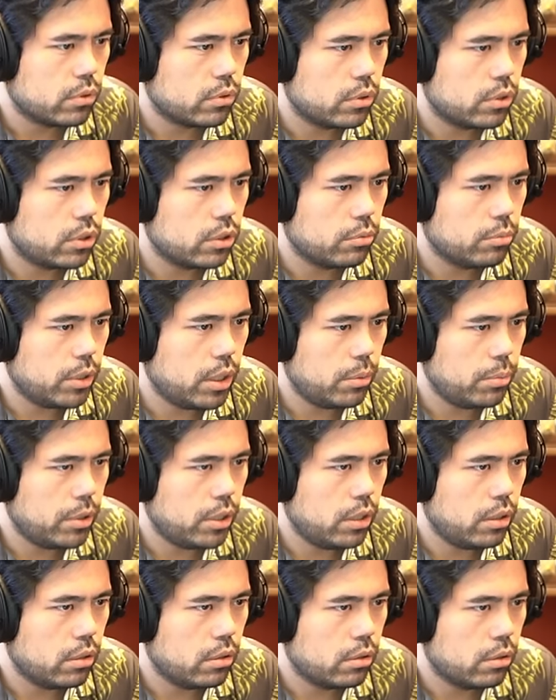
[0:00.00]
Here,
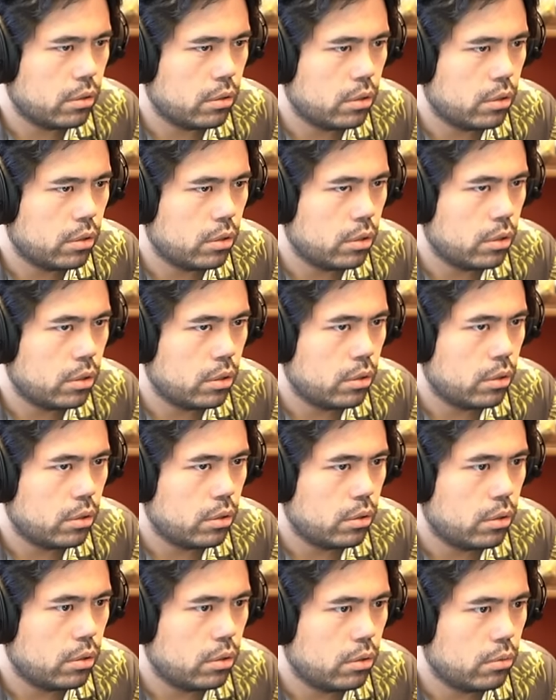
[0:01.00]
maybe.
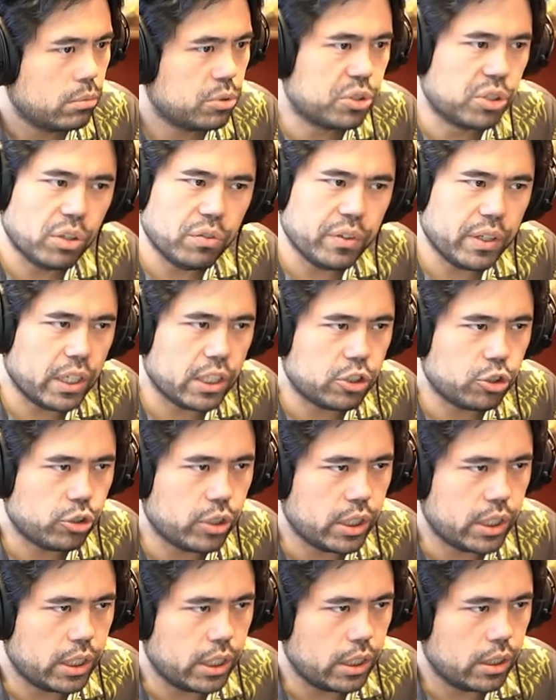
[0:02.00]
Still very
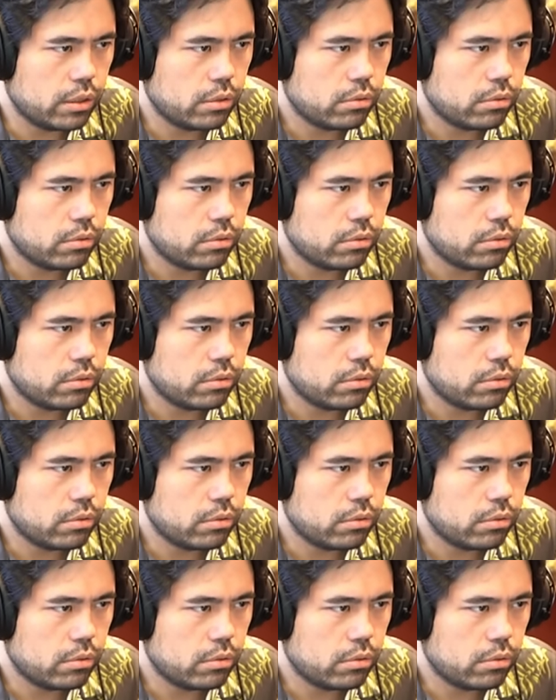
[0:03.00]
tricky